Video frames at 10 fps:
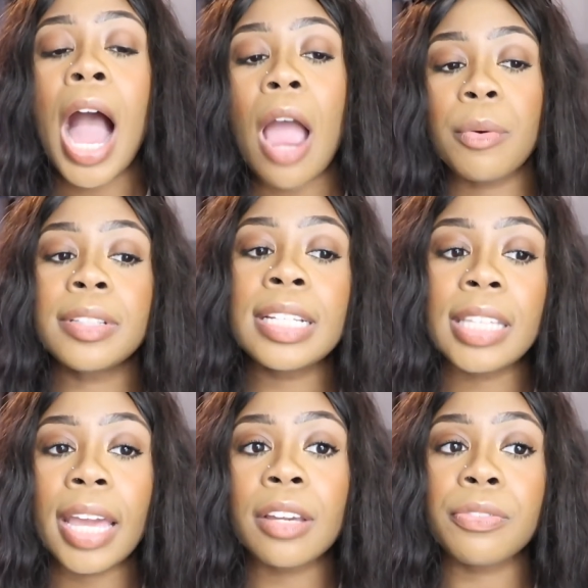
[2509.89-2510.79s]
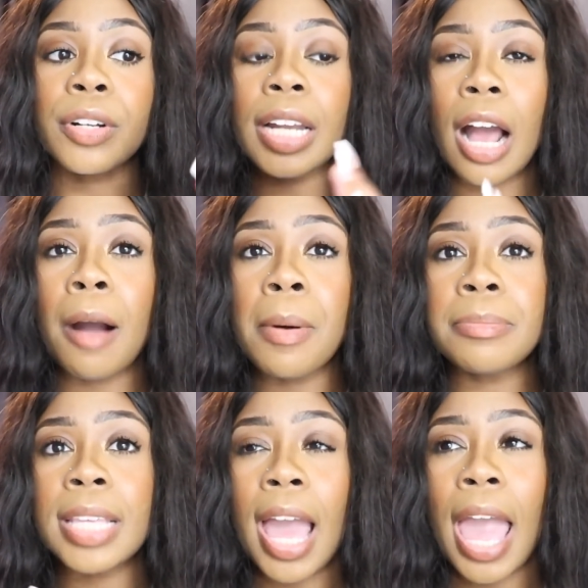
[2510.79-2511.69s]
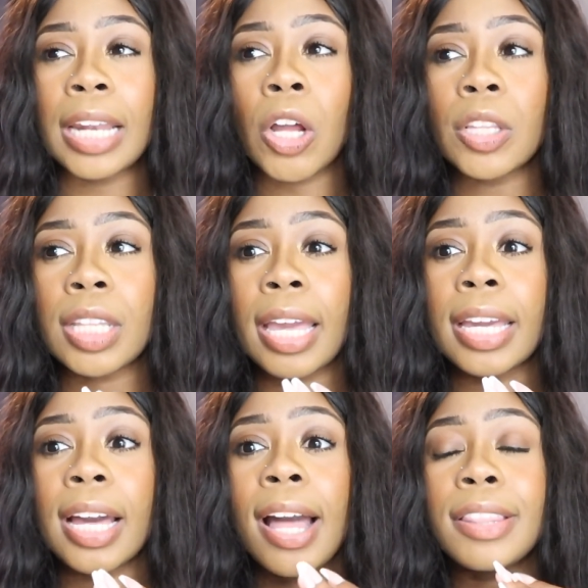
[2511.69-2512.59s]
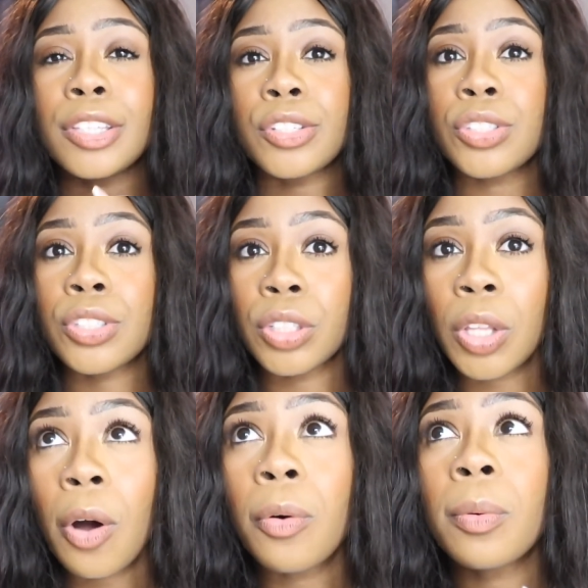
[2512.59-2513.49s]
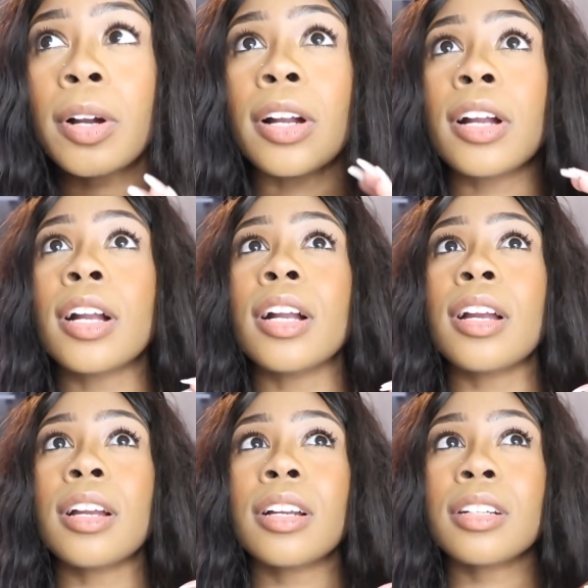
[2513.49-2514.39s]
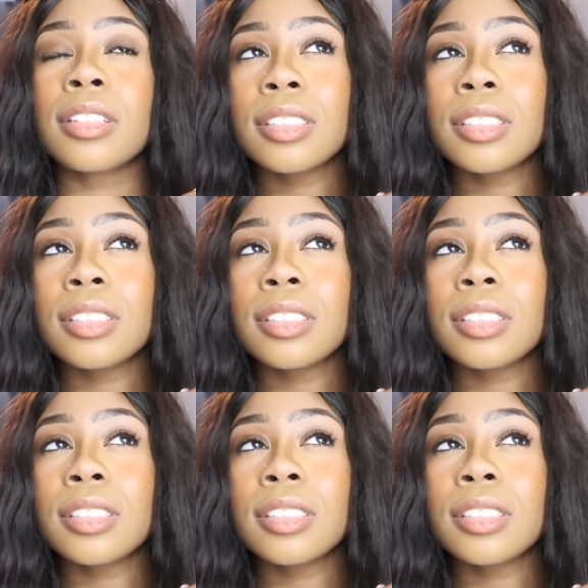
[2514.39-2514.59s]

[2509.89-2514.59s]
I really like for an album to end on like the slower